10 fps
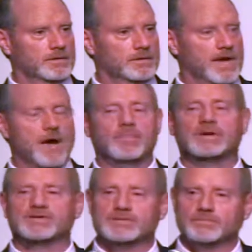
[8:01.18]
How
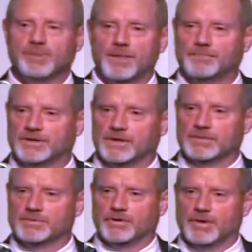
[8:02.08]
much bump did the
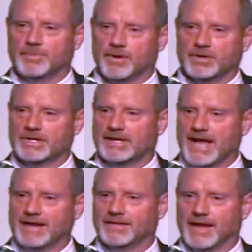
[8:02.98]
Libertarian Party get
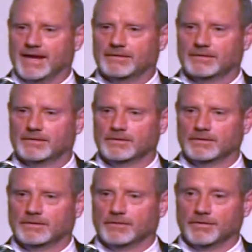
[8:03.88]
out of that
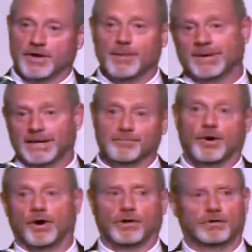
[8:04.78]
while you're nominating
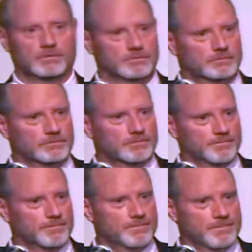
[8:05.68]
Barr?
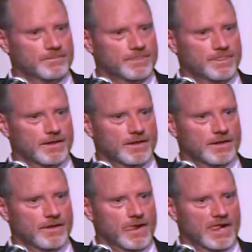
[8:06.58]

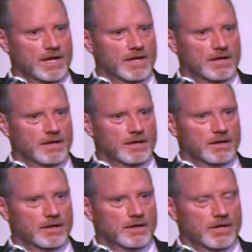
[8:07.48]

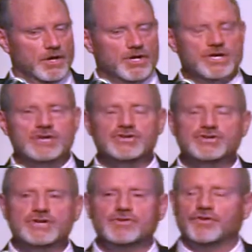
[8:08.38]
you
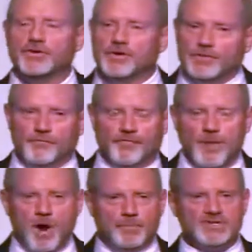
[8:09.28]
see, so from
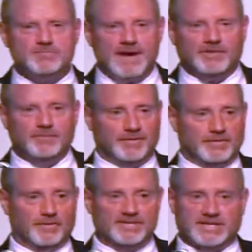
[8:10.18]
our perspective,
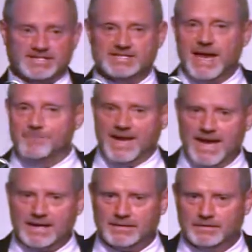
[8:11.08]
but was it a
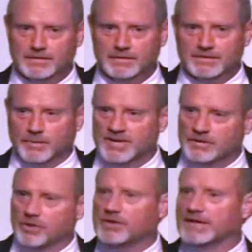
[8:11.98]
setback? Did we
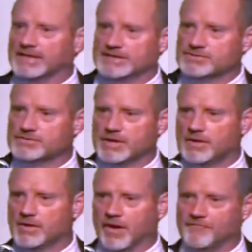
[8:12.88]
look like this was a,
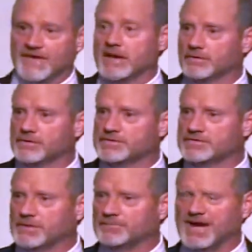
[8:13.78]
you know, a failure of
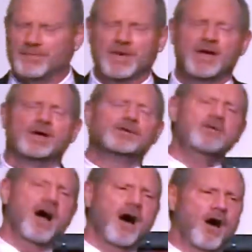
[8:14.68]
some type?
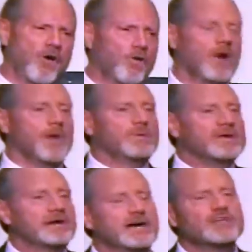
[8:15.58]
No,
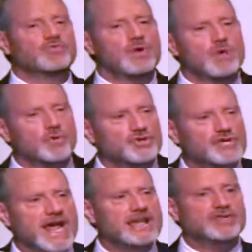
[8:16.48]
because we were
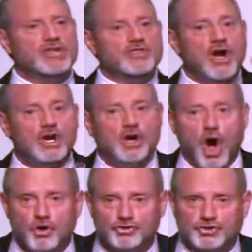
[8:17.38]
changing the
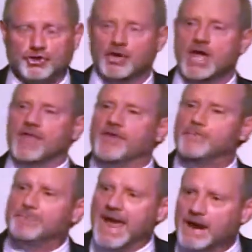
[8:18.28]
culture, the
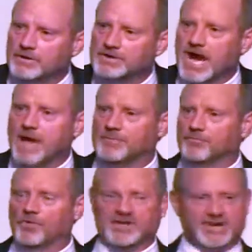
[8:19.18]
paradigm
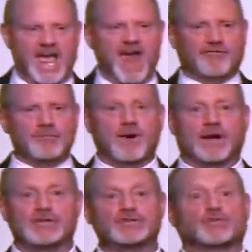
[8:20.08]
in which
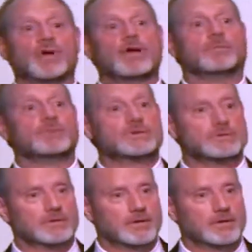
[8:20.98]
everybody swims.